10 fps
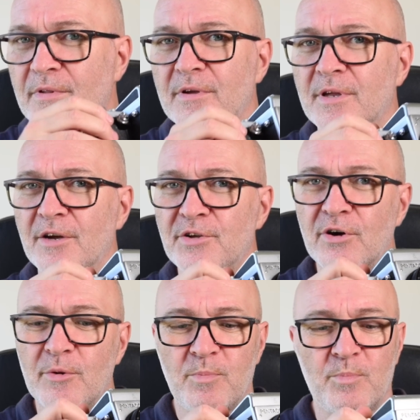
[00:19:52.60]
you know, you've got
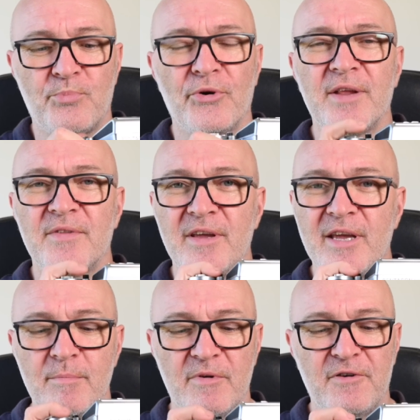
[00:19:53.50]
to bring
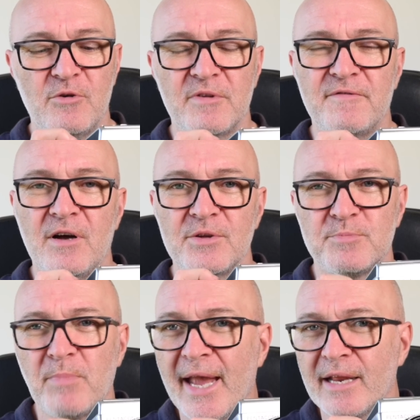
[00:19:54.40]
the film advance
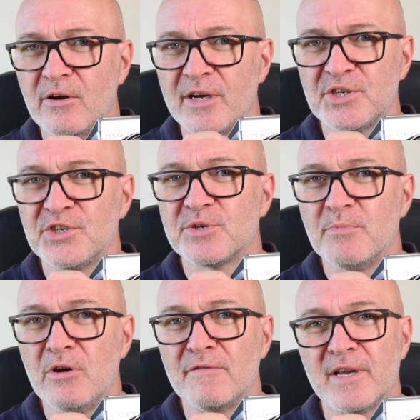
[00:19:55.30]
back nice and
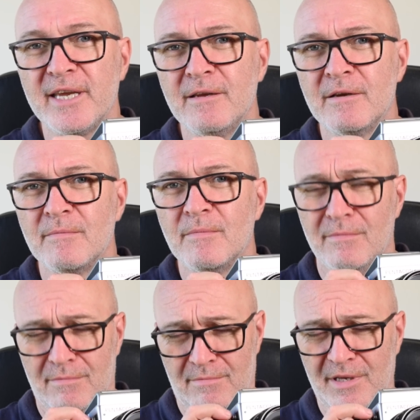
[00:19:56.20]
smoothly.
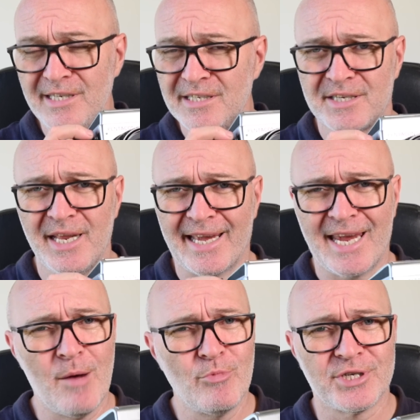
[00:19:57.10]
Listen to that
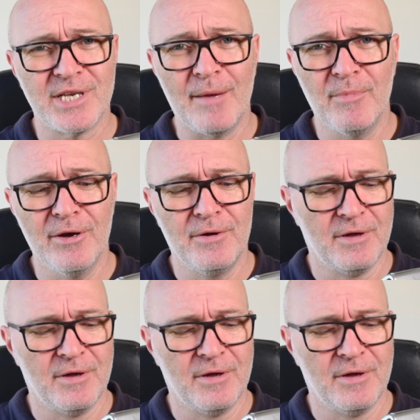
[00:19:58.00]
camera slap though.